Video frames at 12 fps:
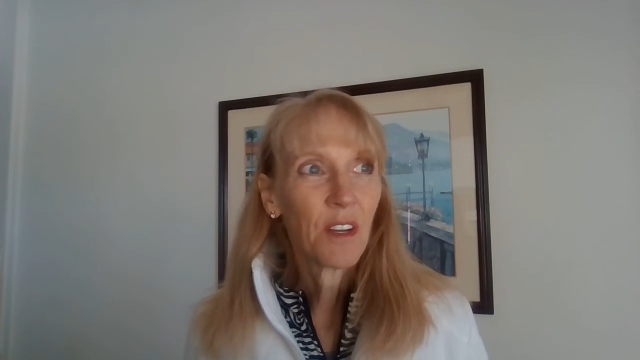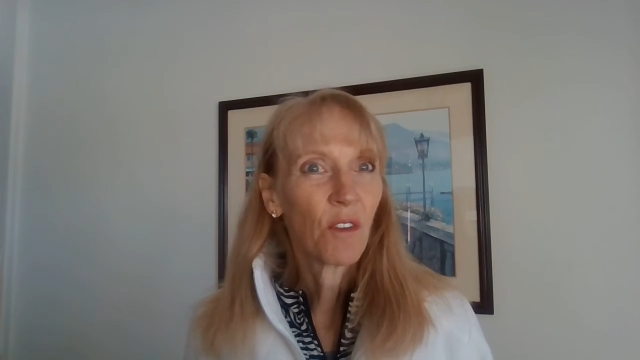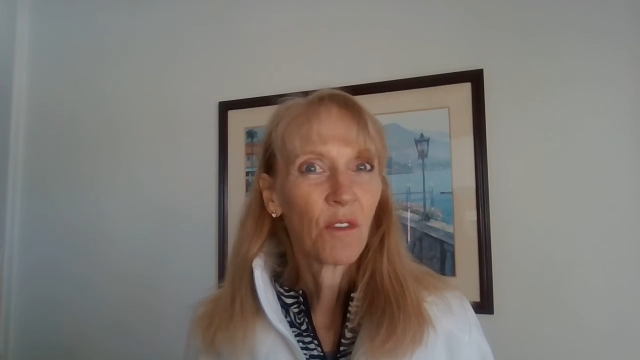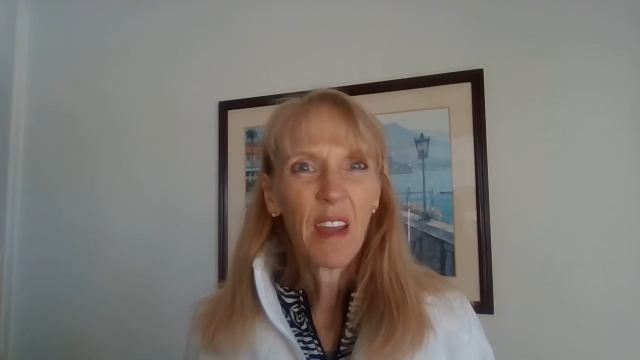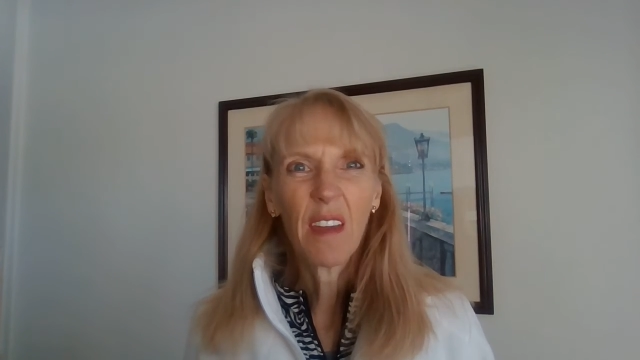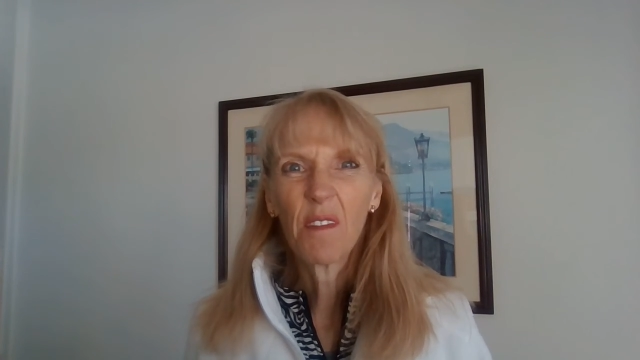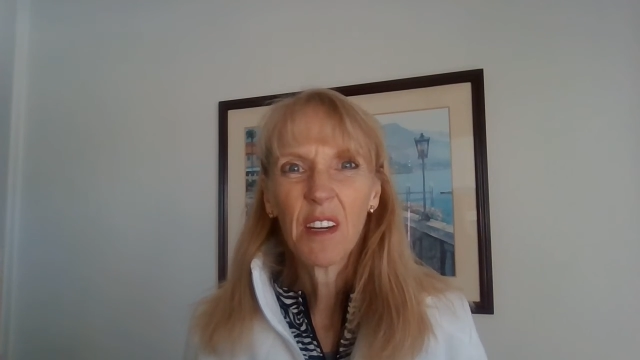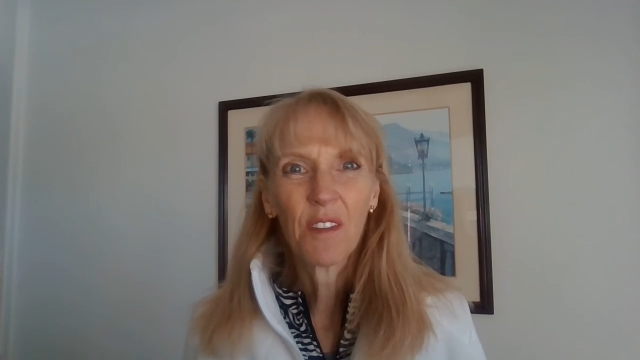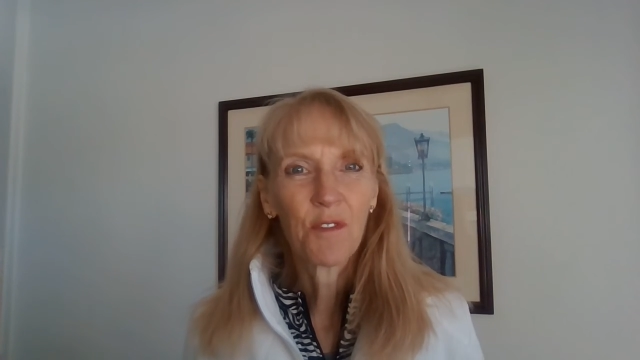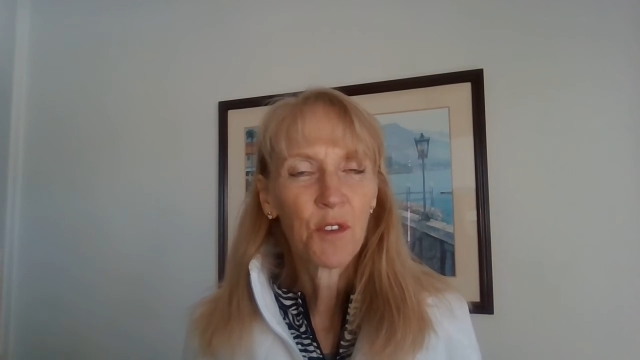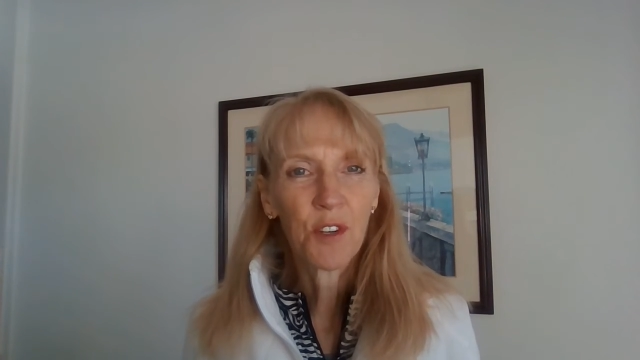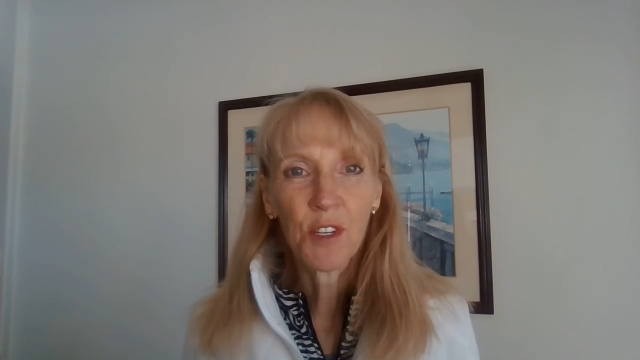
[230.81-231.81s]
Even
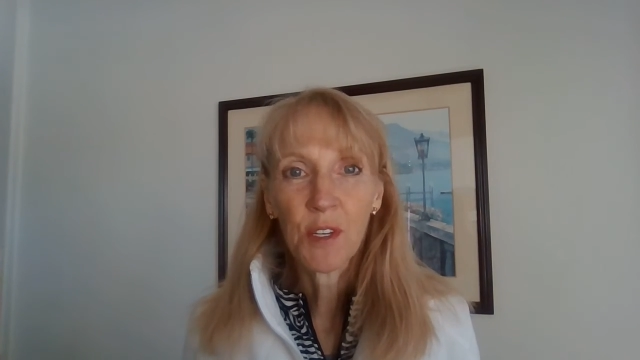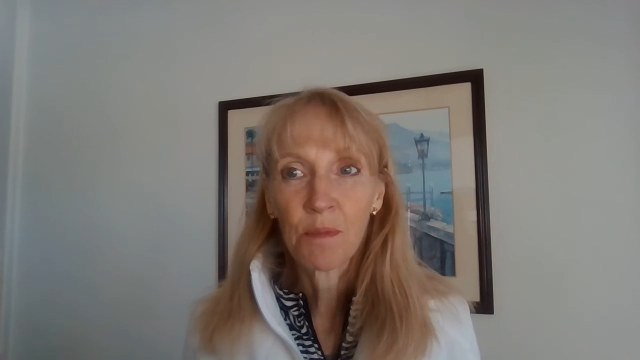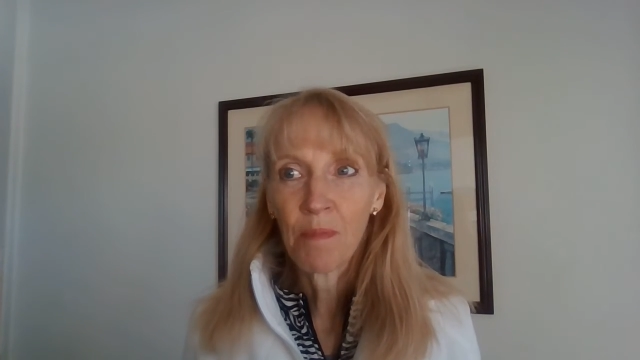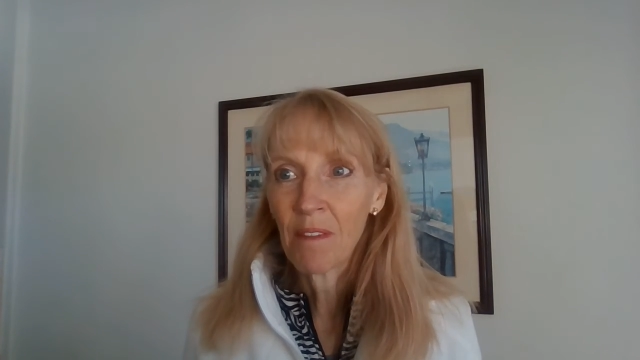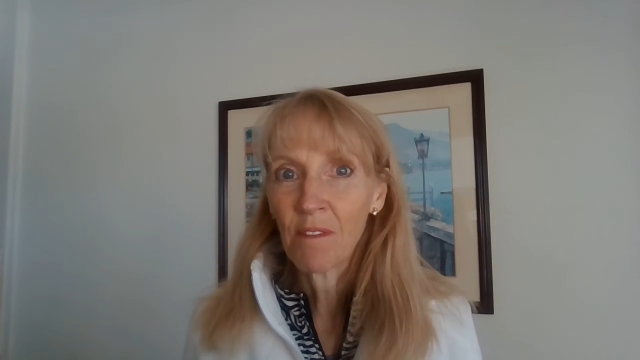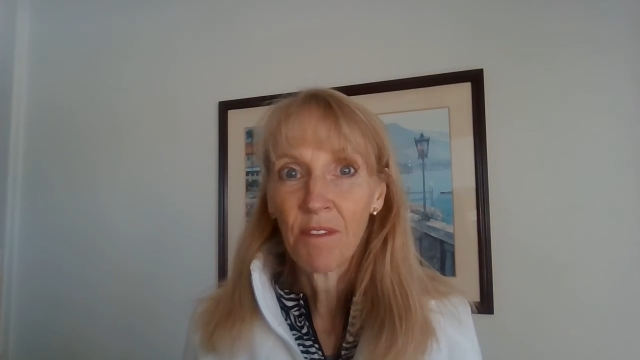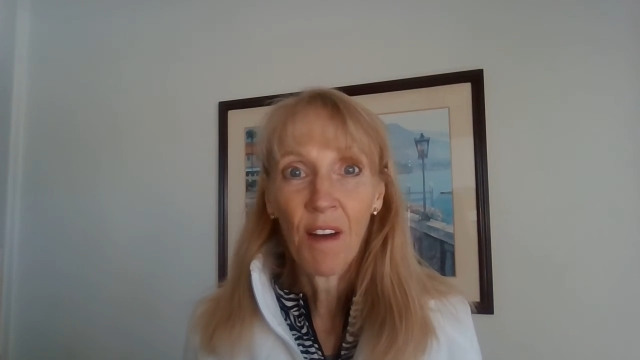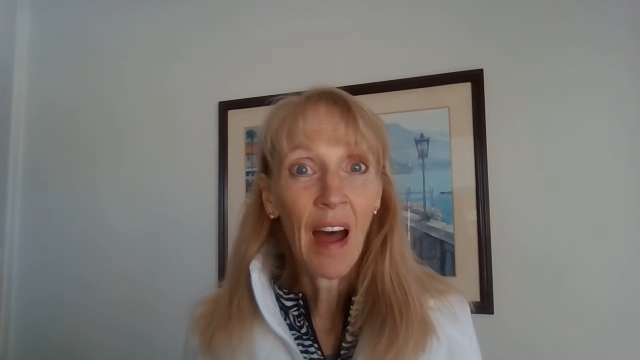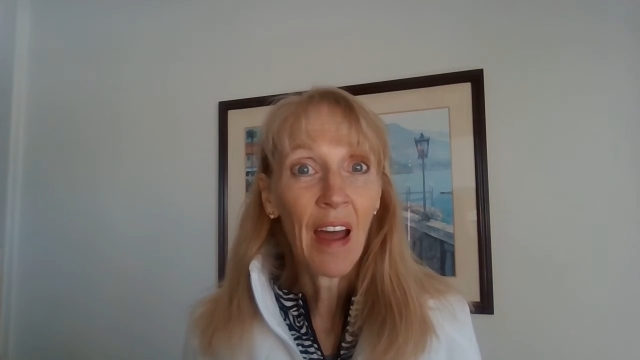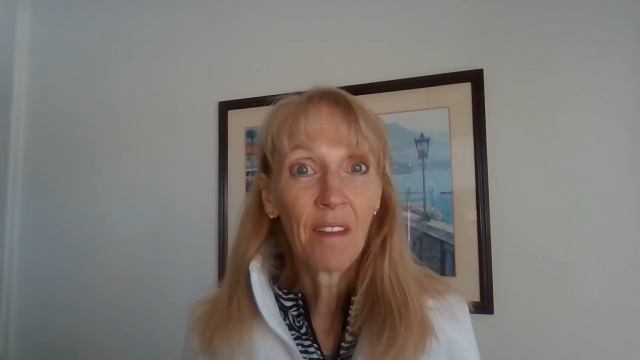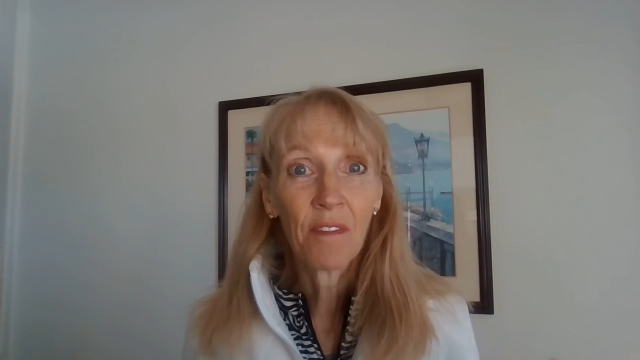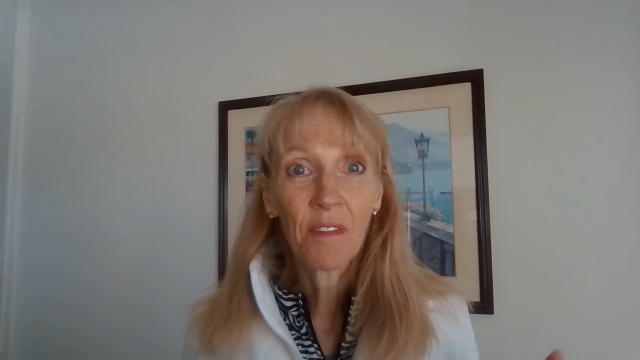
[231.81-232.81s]
if you just spend
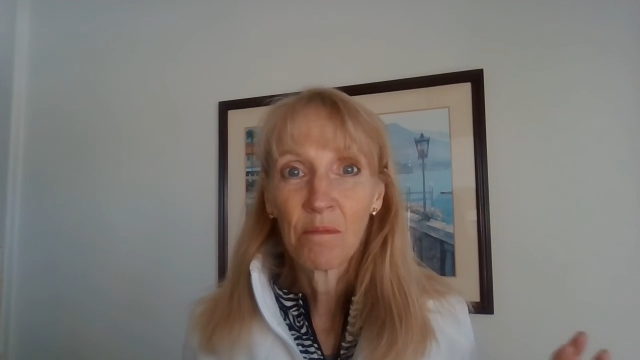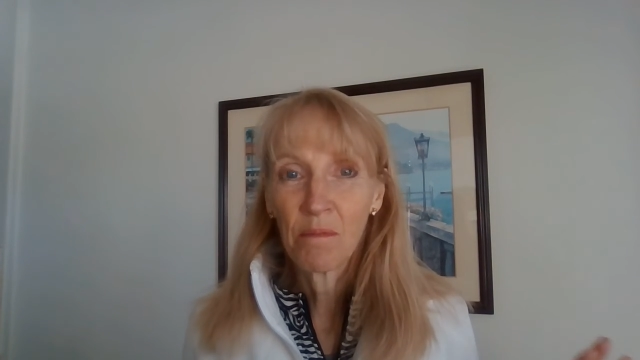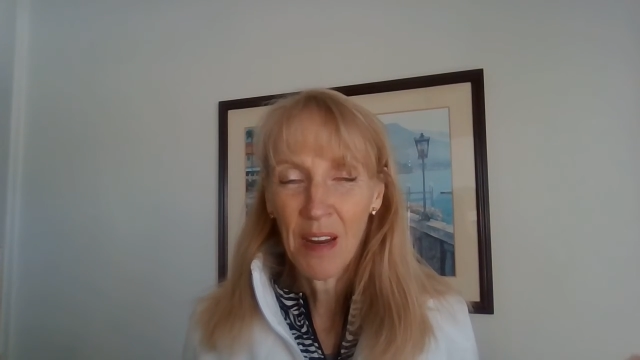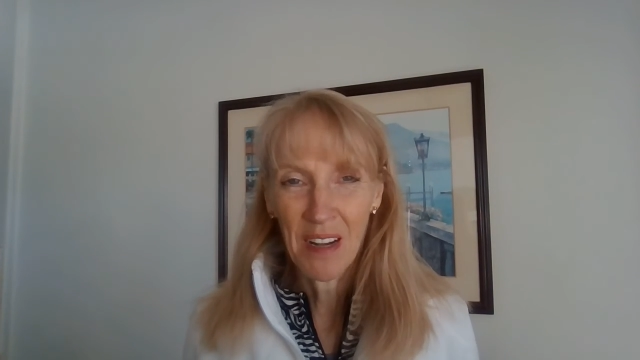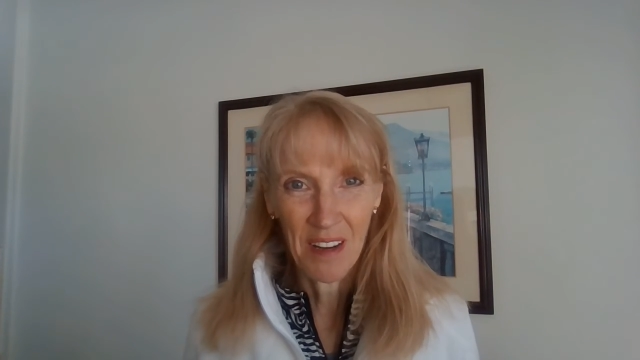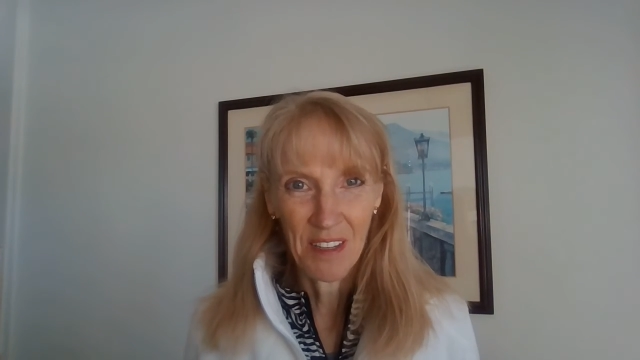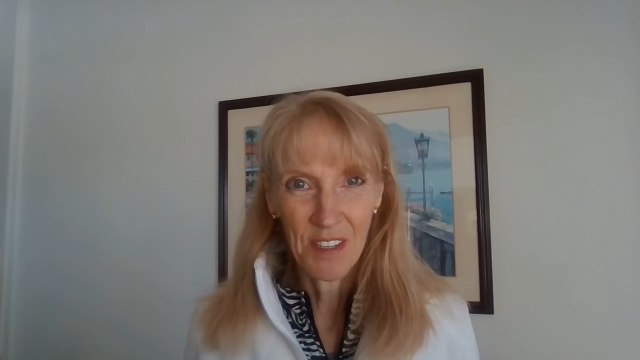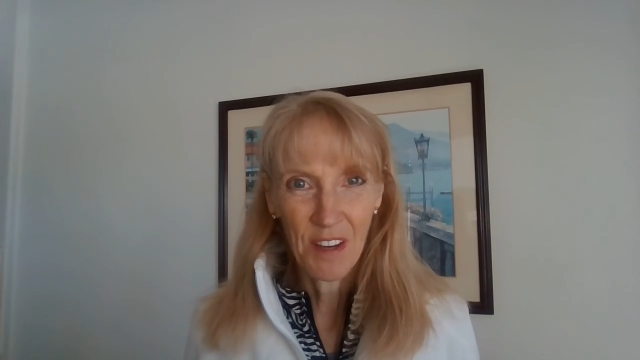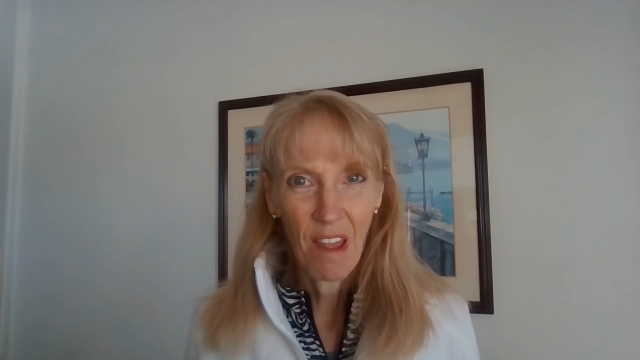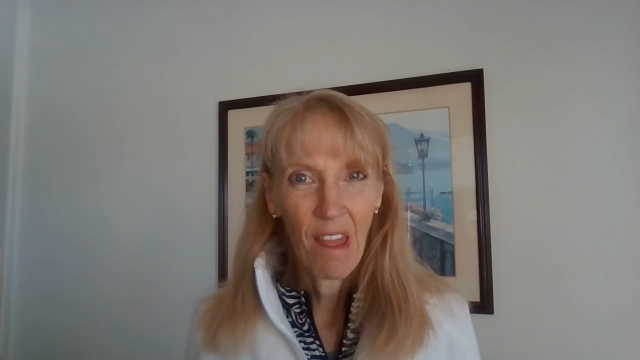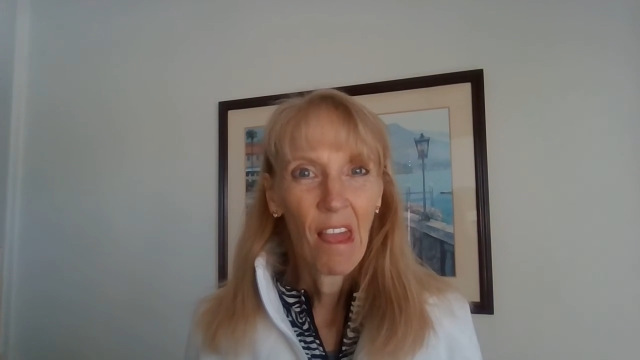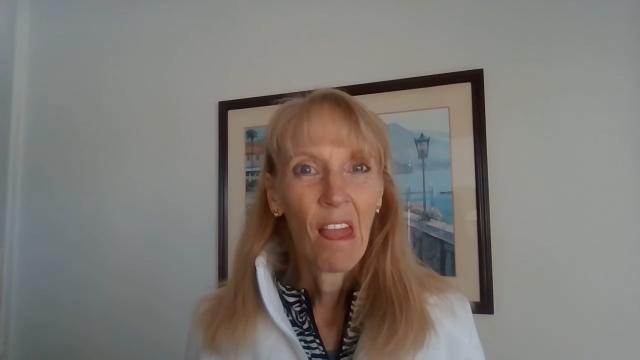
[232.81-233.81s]
5 minutes